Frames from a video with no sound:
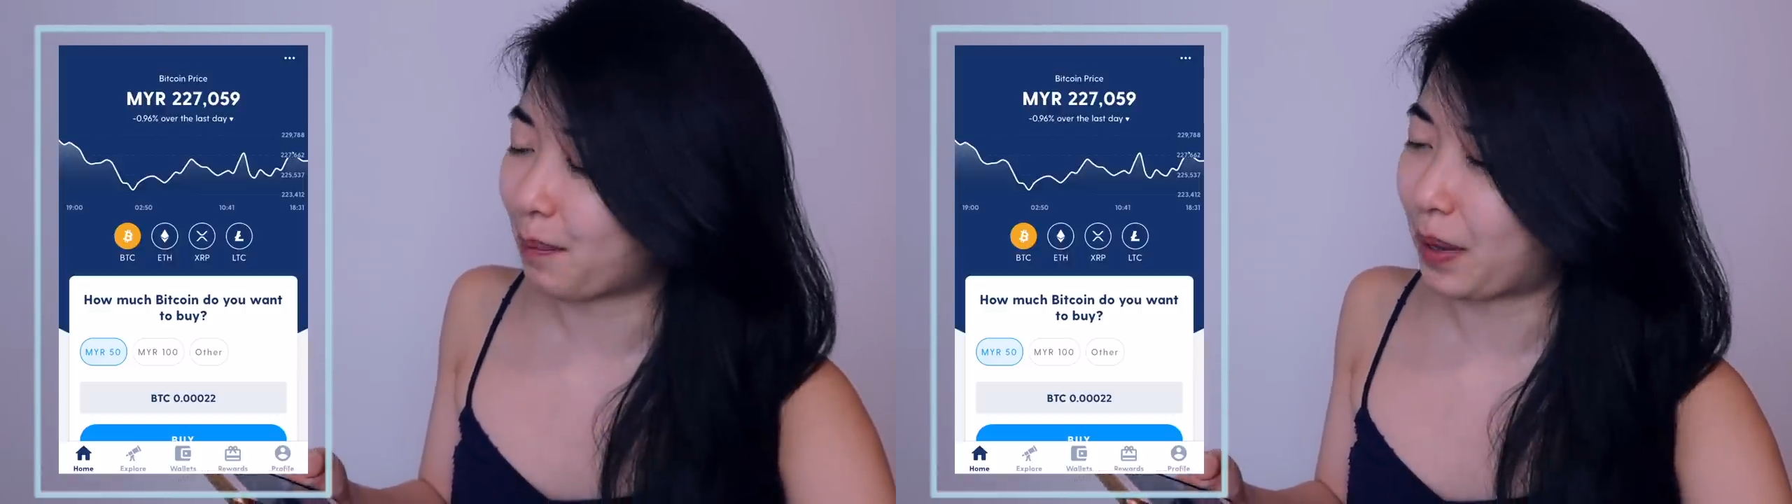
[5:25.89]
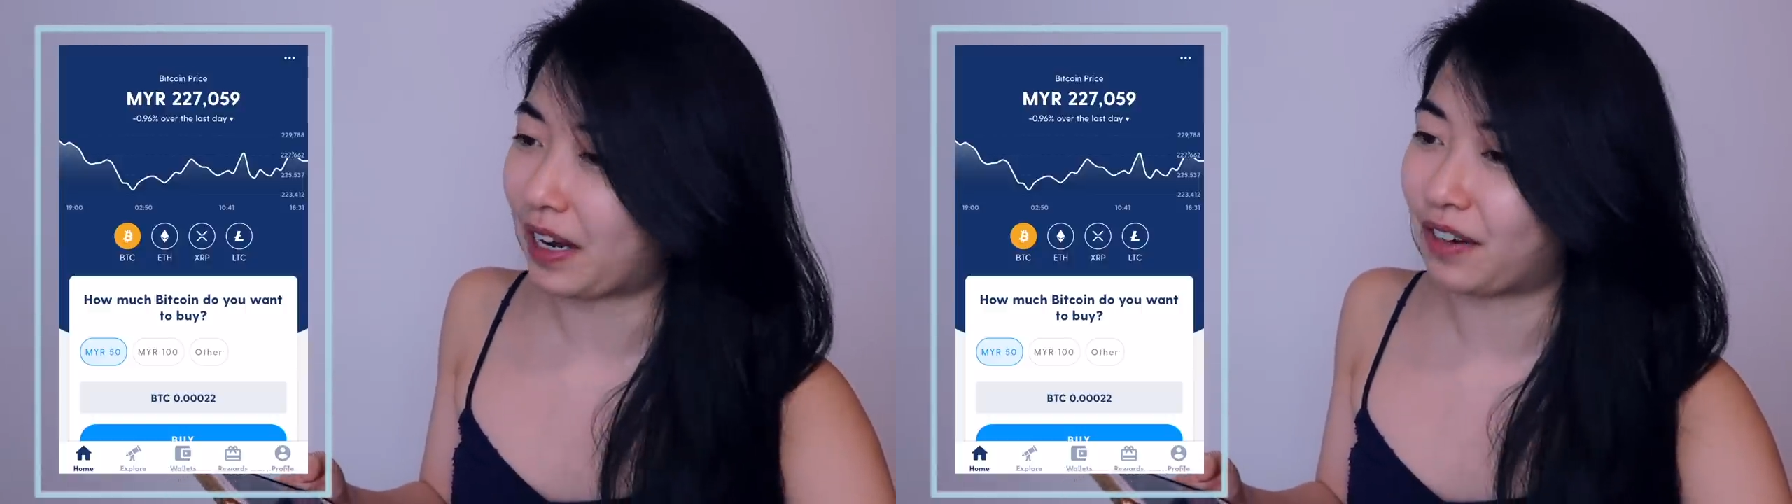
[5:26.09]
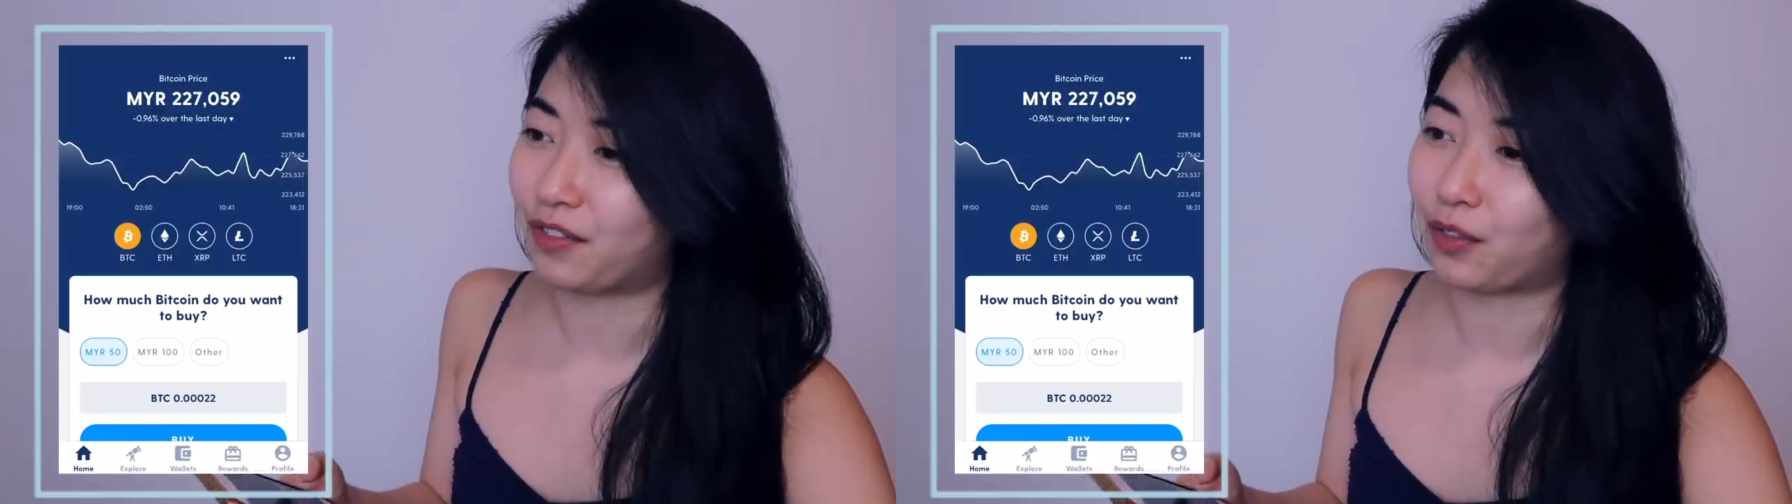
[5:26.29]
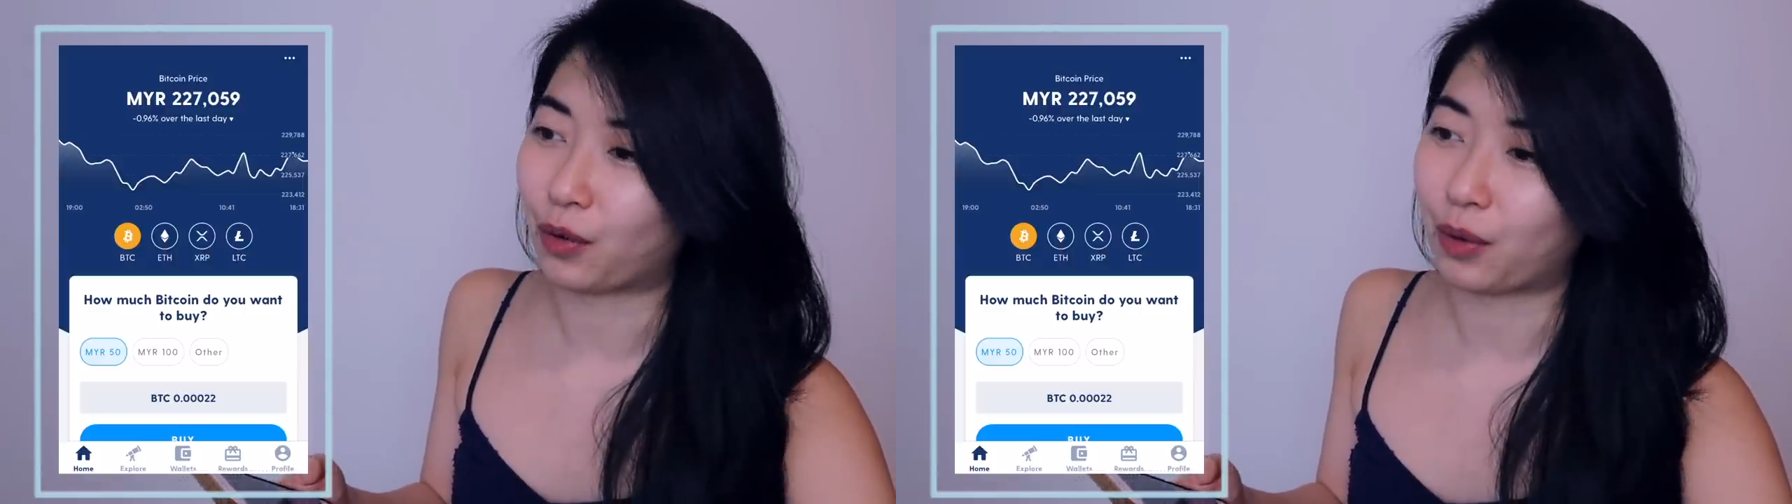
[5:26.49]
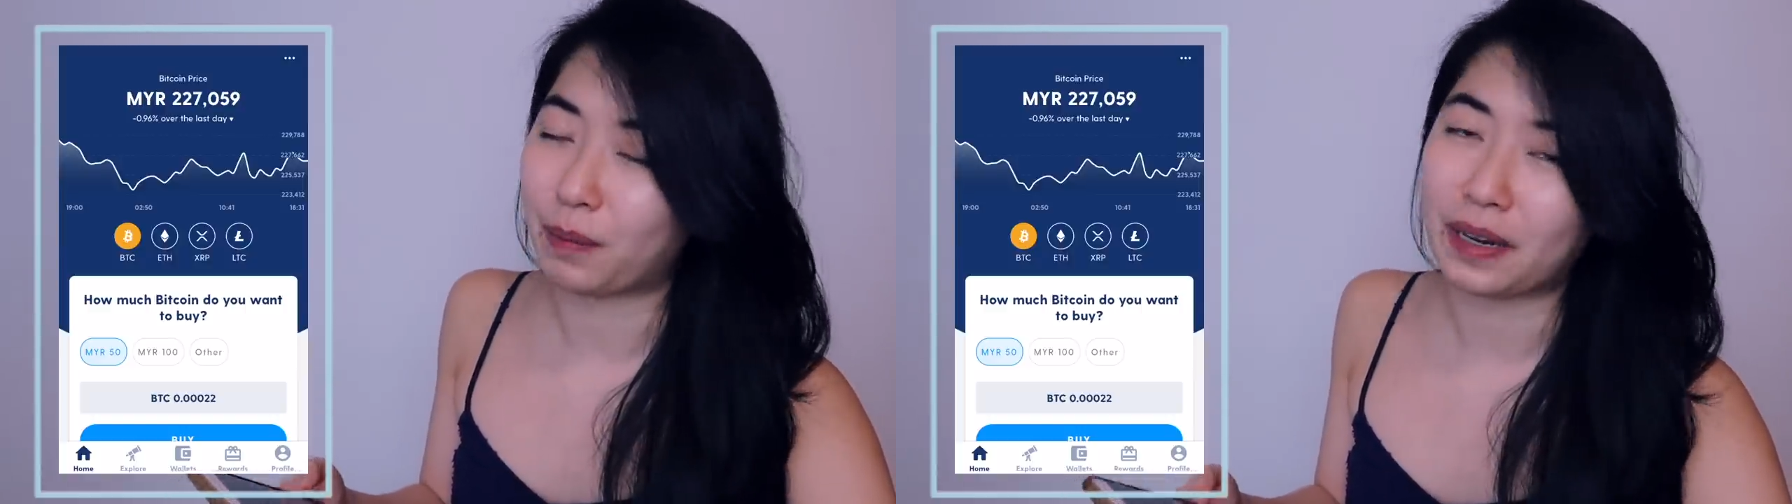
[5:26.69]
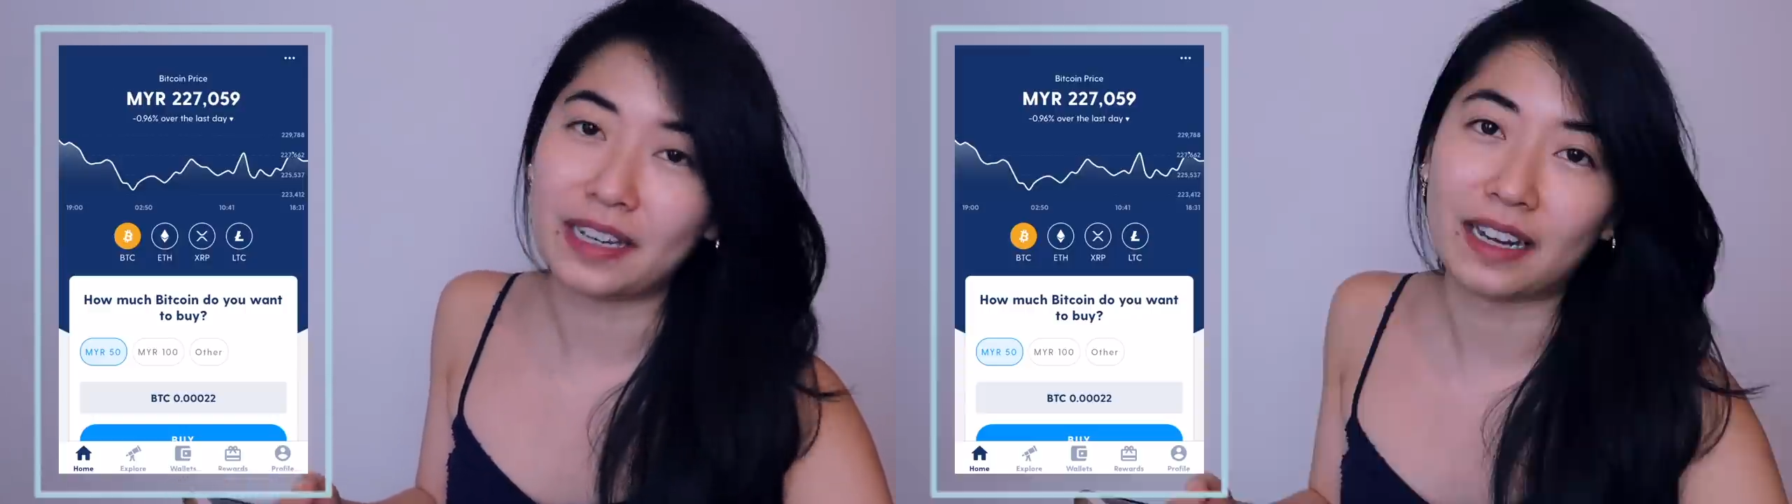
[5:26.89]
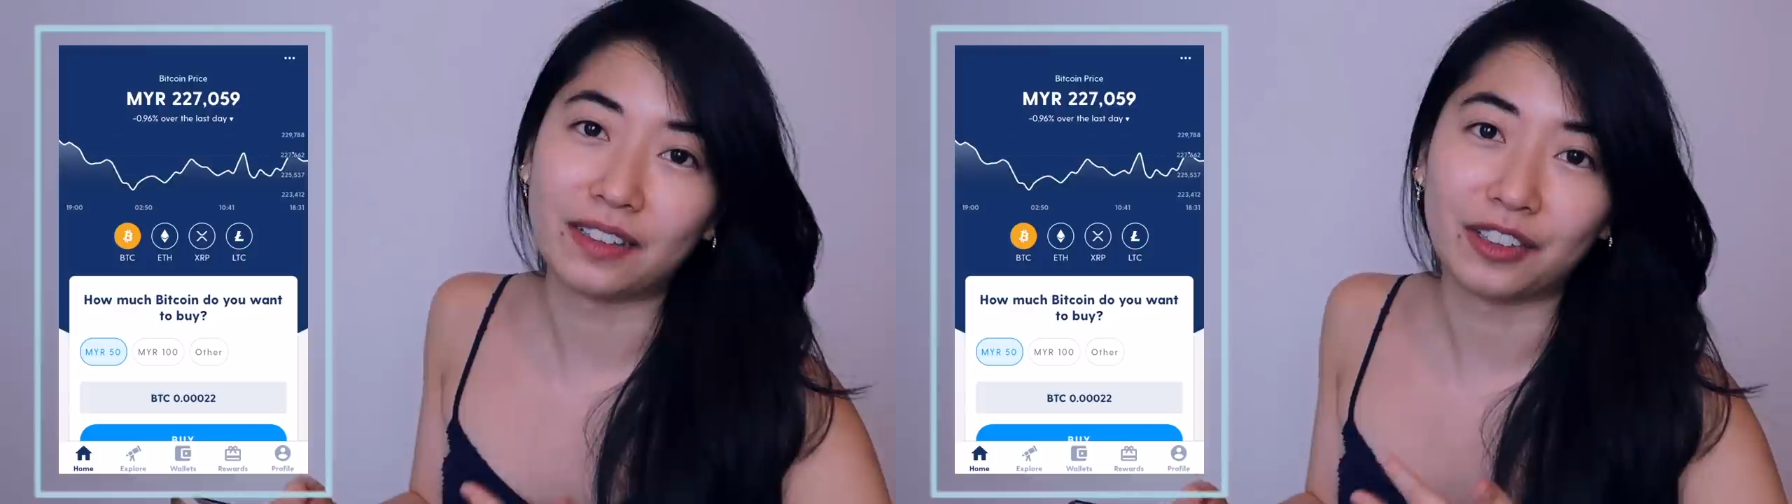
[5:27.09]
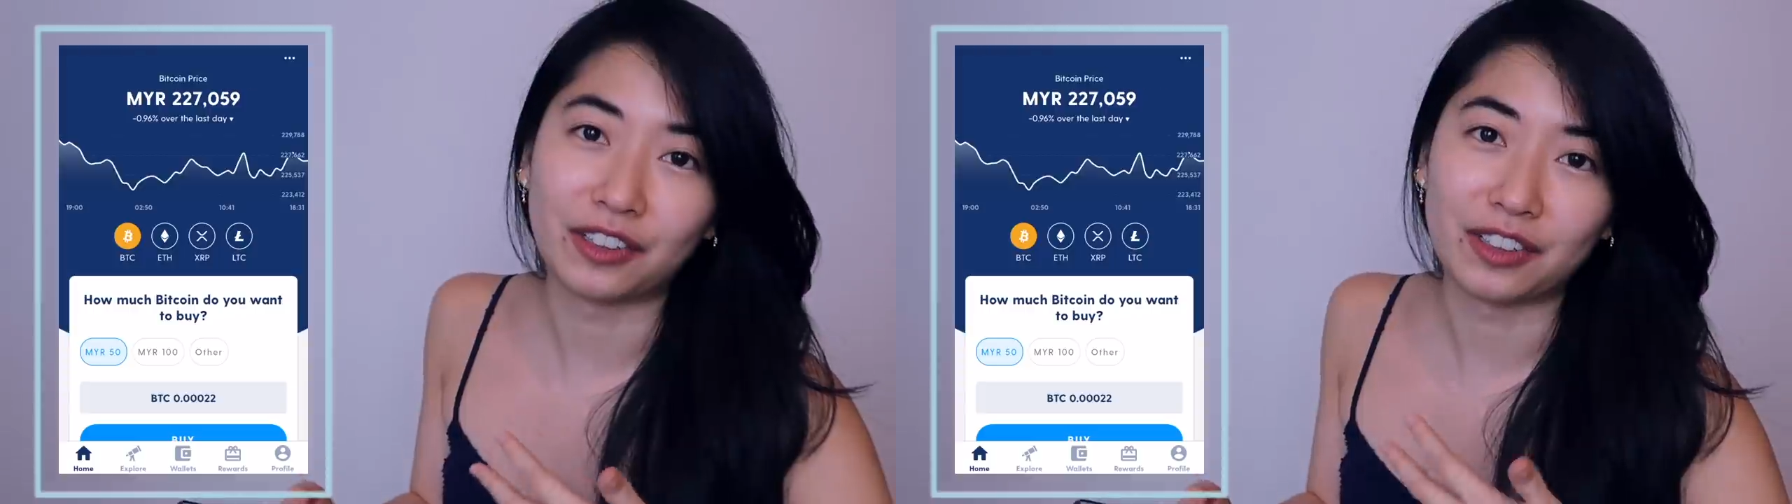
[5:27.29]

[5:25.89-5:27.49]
paying for many other